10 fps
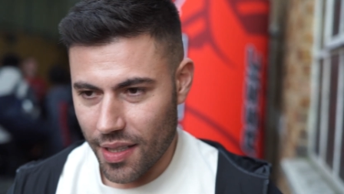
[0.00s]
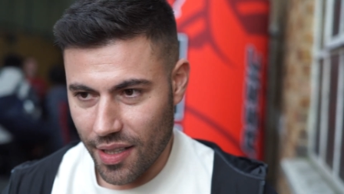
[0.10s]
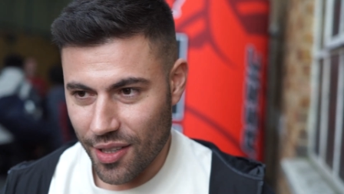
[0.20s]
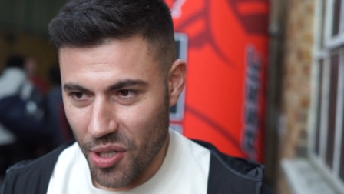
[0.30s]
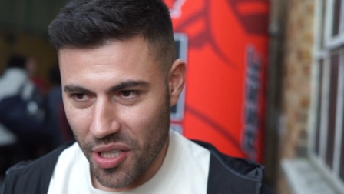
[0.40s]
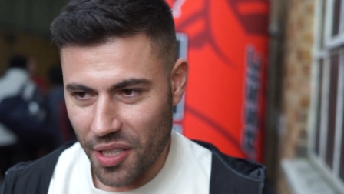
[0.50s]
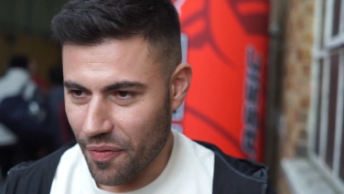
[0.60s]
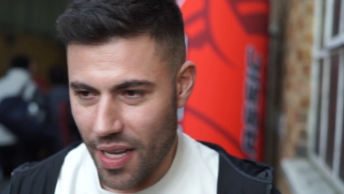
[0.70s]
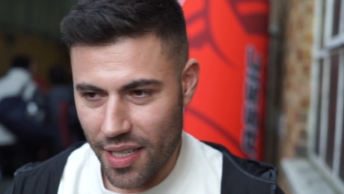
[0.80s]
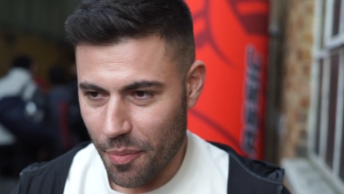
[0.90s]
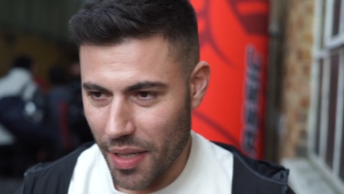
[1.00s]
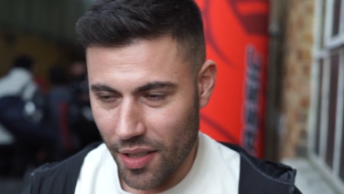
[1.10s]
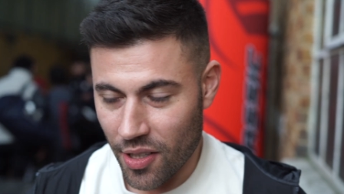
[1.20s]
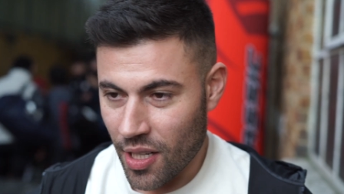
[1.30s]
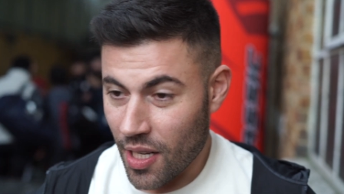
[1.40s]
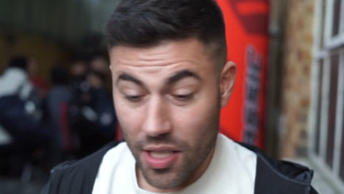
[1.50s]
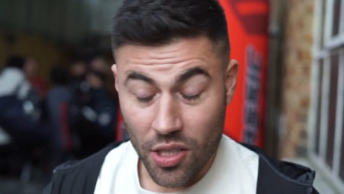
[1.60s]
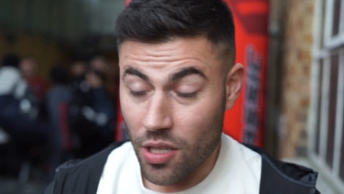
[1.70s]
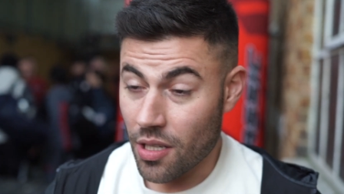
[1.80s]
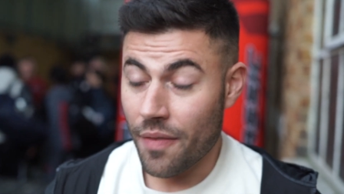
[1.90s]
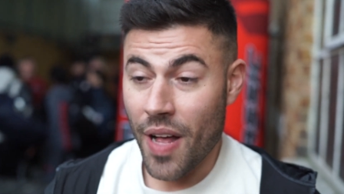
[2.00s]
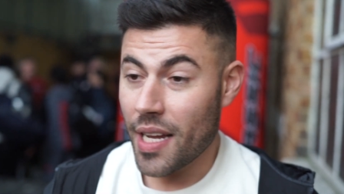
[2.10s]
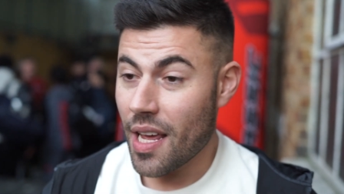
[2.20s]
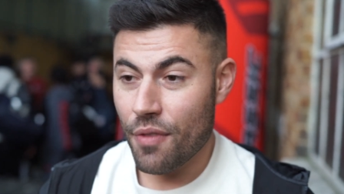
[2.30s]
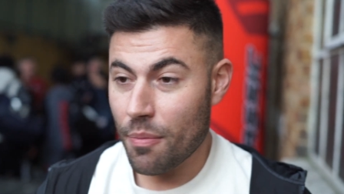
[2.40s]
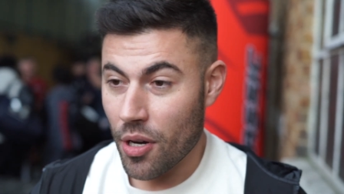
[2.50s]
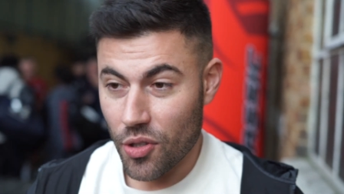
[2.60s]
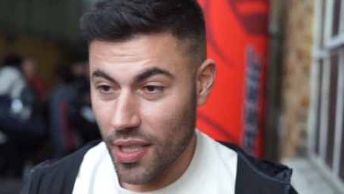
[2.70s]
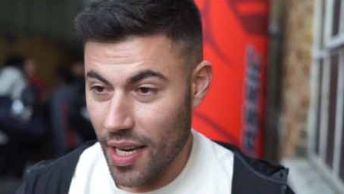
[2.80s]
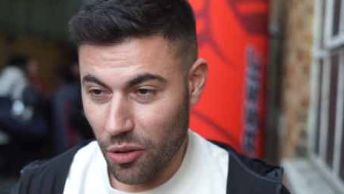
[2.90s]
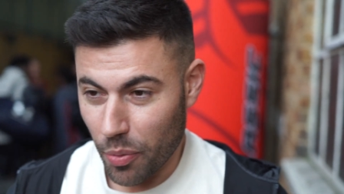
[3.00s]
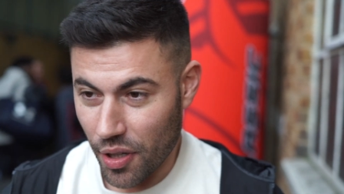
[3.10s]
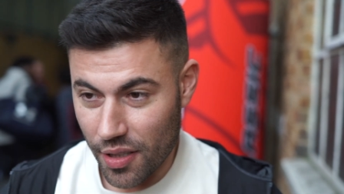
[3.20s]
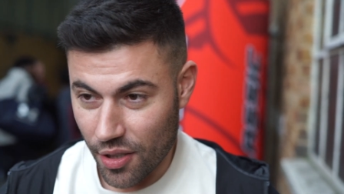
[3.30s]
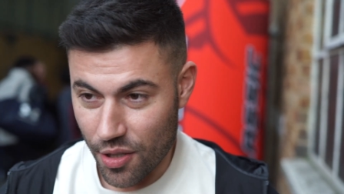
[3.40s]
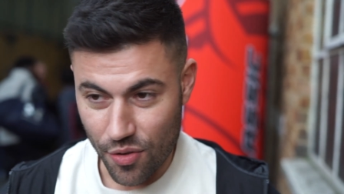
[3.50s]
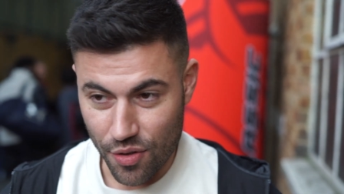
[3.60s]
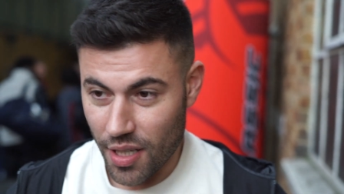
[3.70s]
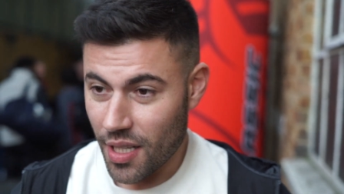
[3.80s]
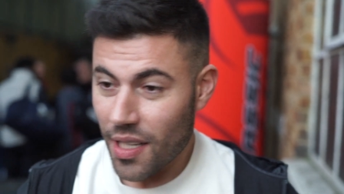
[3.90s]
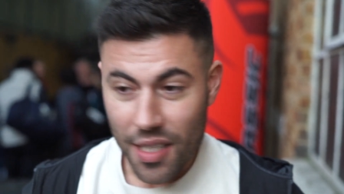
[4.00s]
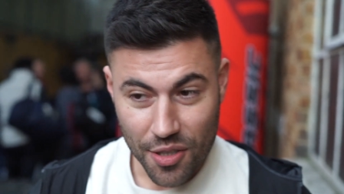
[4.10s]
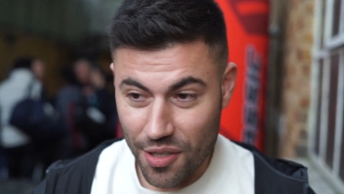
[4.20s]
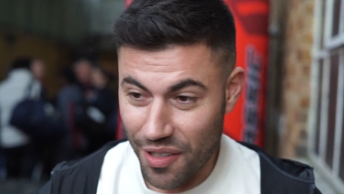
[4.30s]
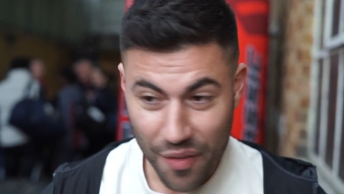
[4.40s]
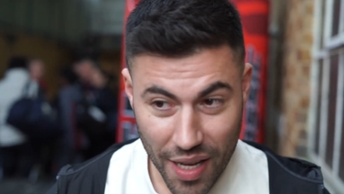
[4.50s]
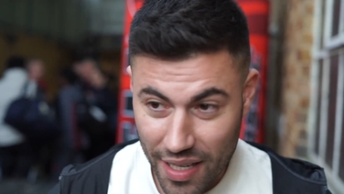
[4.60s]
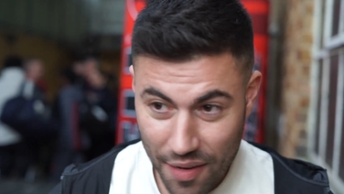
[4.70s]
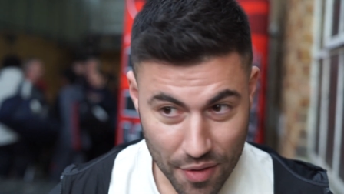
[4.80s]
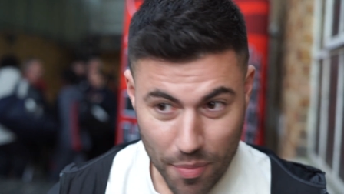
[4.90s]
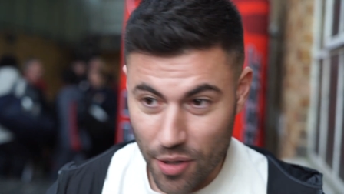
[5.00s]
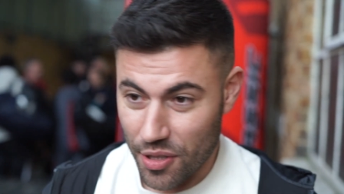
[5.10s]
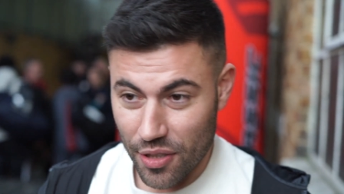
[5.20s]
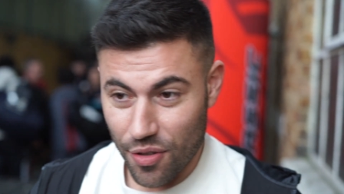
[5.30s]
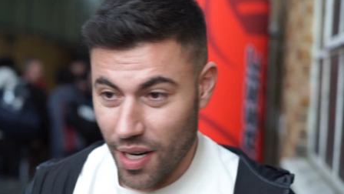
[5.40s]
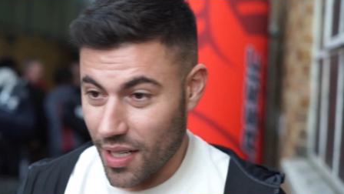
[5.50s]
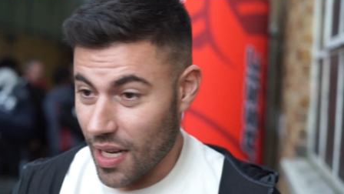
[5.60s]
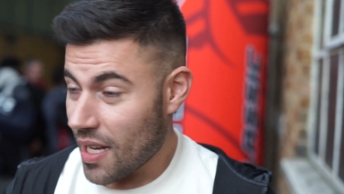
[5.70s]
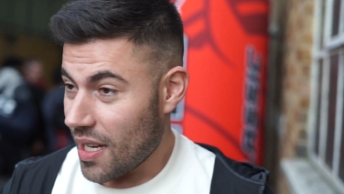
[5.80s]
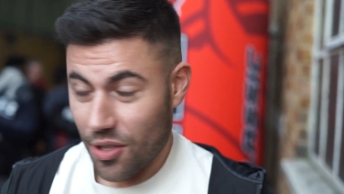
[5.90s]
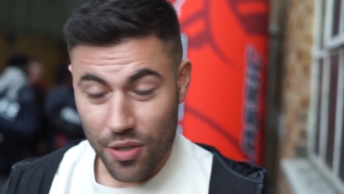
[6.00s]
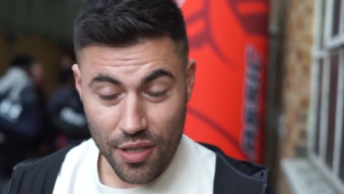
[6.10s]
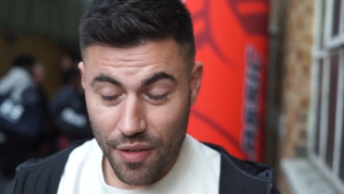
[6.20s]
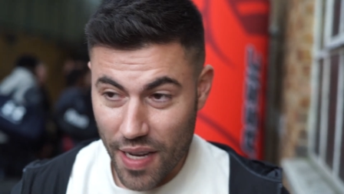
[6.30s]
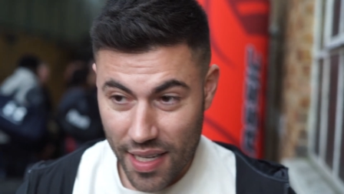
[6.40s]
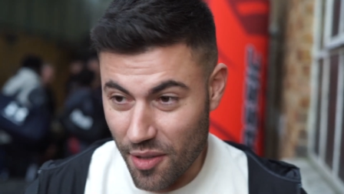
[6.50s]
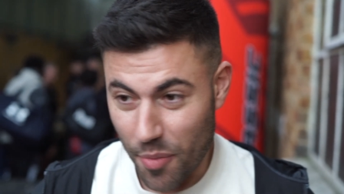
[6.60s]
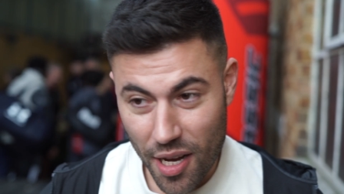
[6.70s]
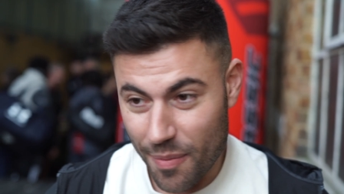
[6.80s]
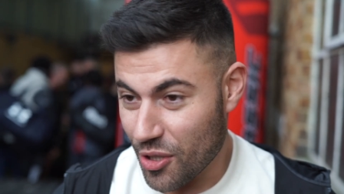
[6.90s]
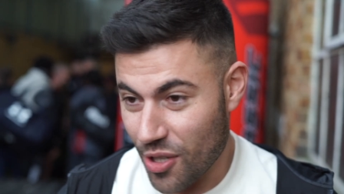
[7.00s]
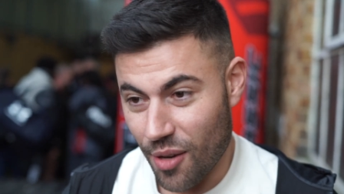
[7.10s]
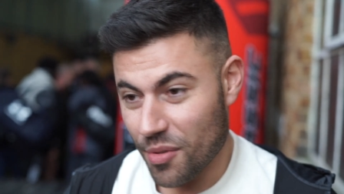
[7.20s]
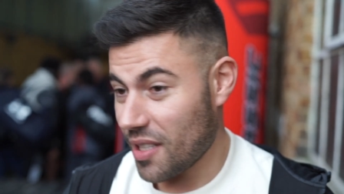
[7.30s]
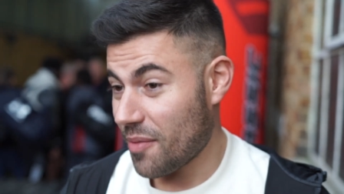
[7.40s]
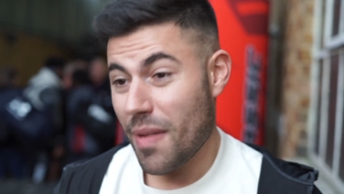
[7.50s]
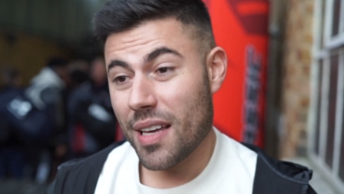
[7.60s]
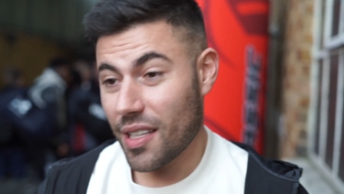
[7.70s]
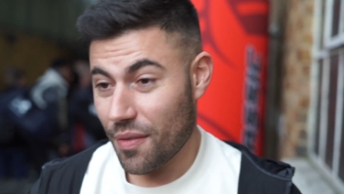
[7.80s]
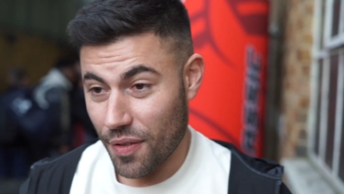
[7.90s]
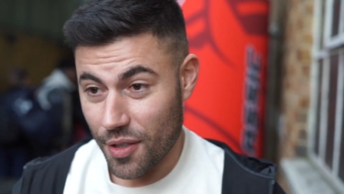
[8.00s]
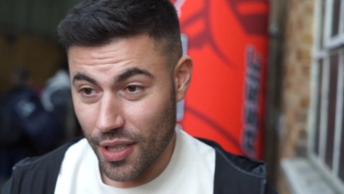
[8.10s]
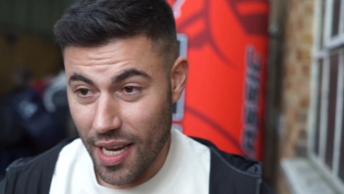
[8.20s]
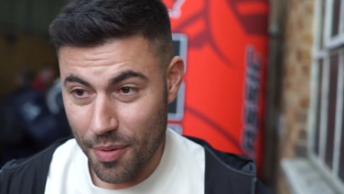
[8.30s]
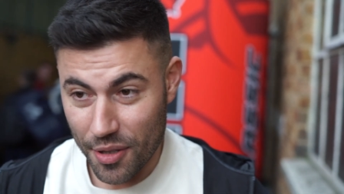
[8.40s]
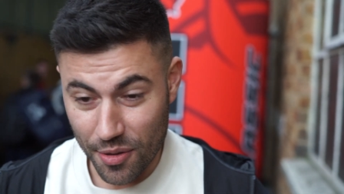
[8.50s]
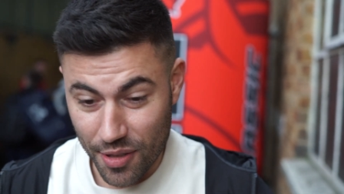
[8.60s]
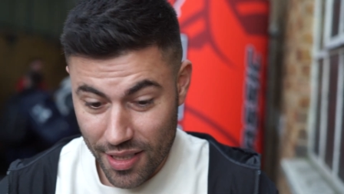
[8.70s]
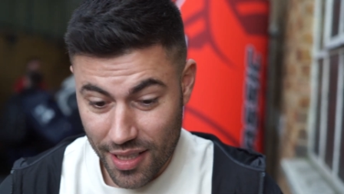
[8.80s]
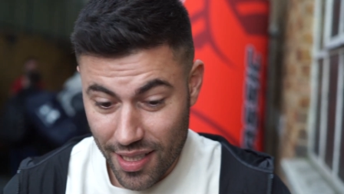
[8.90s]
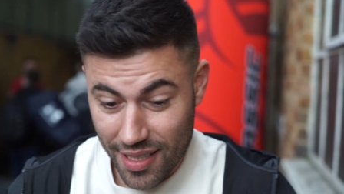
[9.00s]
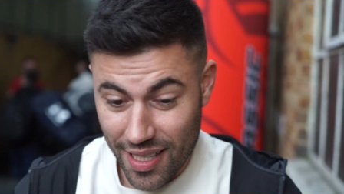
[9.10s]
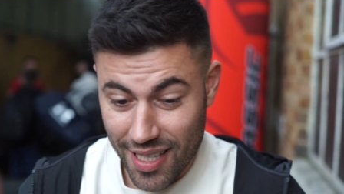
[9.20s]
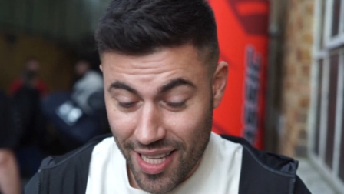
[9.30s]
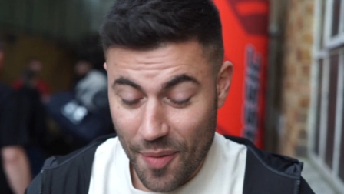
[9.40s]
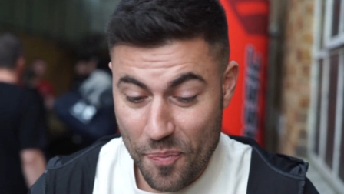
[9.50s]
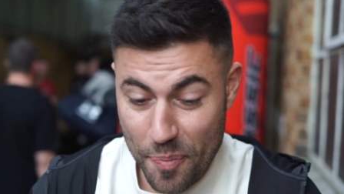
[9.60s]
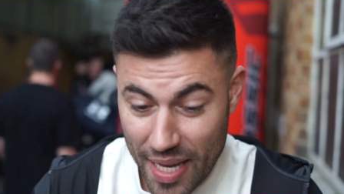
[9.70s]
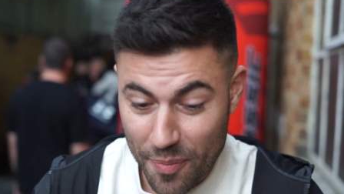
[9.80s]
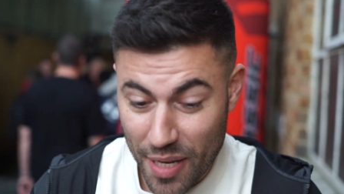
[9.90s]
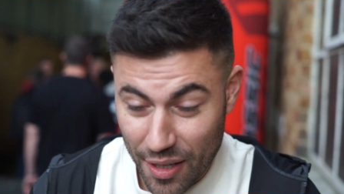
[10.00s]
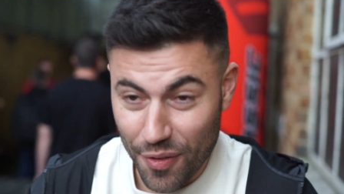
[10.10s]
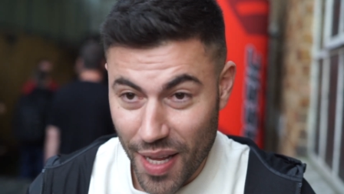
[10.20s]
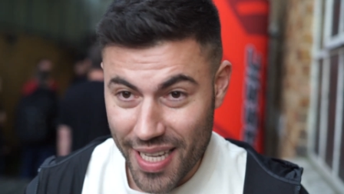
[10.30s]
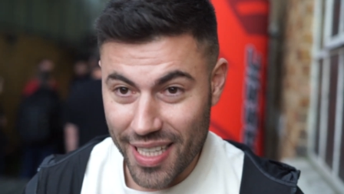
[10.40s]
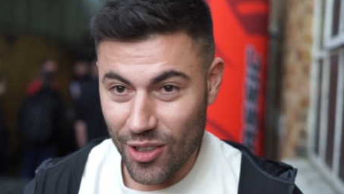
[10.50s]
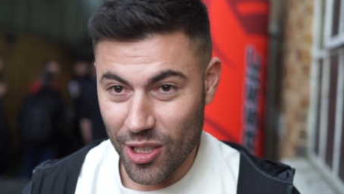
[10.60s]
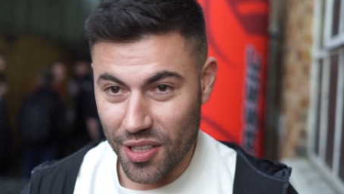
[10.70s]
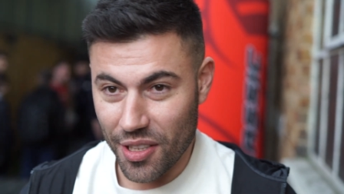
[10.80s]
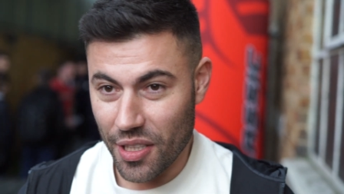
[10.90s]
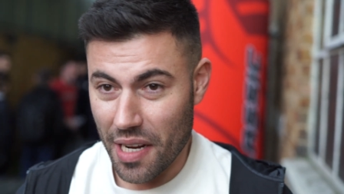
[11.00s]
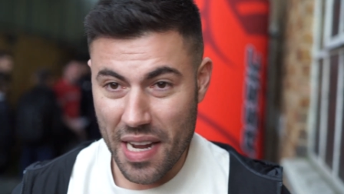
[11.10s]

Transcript: Is it's going to divide opinion. It's going to divide every boxing expert in the country. It's going to divide every boxing trainer. It's going to divide the barbershops. It's massive for the capital. It's a big fight in London.